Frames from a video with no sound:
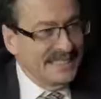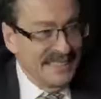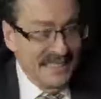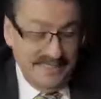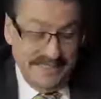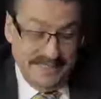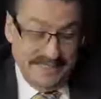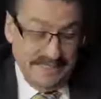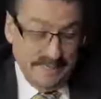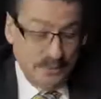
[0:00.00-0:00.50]

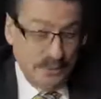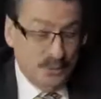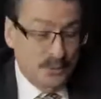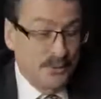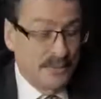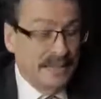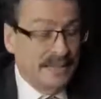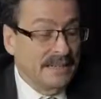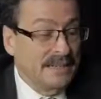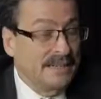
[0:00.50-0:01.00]
Getting there more
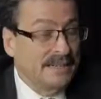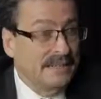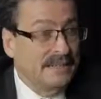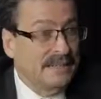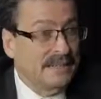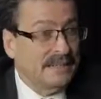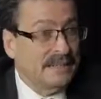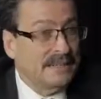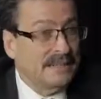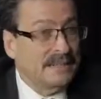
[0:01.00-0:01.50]
quickly.
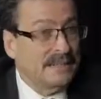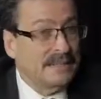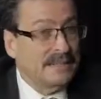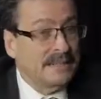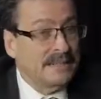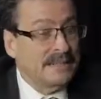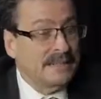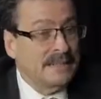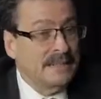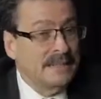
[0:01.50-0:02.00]

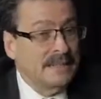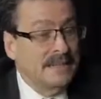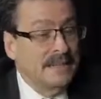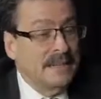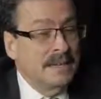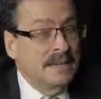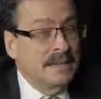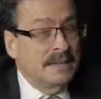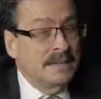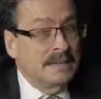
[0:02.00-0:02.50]
There
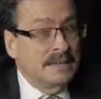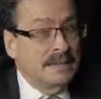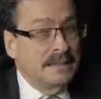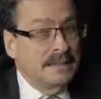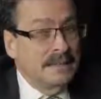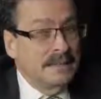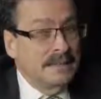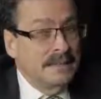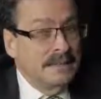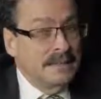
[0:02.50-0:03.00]

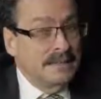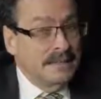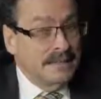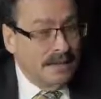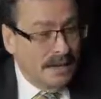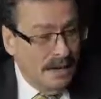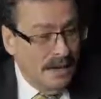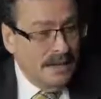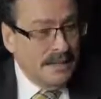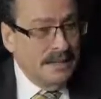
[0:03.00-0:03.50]

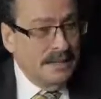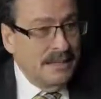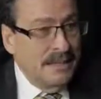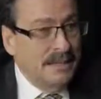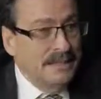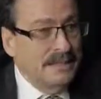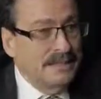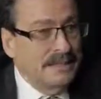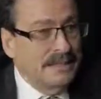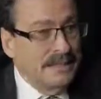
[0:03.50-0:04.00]
are
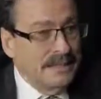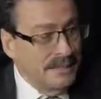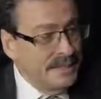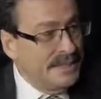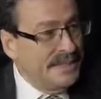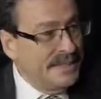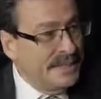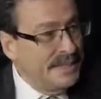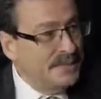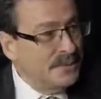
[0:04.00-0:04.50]

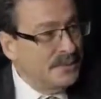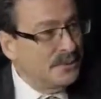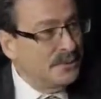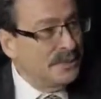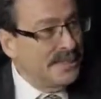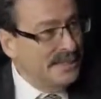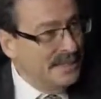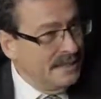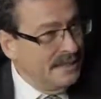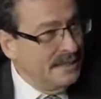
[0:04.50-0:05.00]
limitations
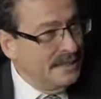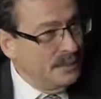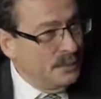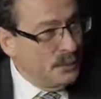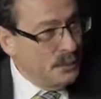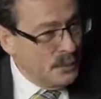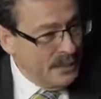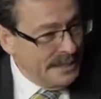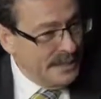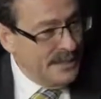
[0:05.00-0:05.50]
to getting there
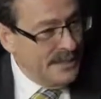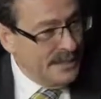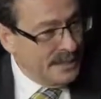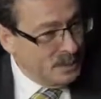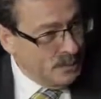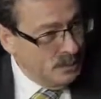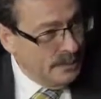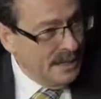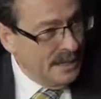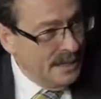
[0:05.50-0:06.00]
more quickly
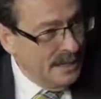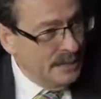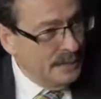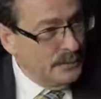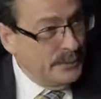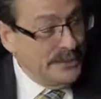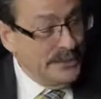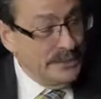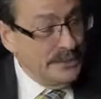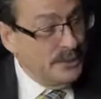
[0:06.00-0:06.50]
as well,
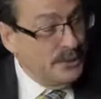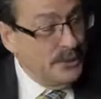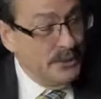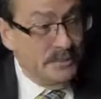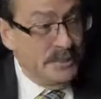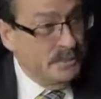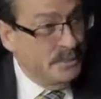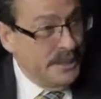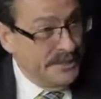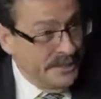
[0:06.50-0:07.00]
which is the
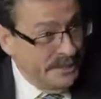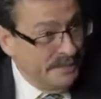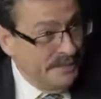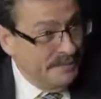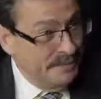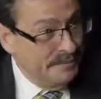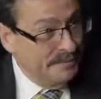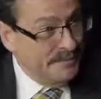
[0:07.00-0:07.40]
human body.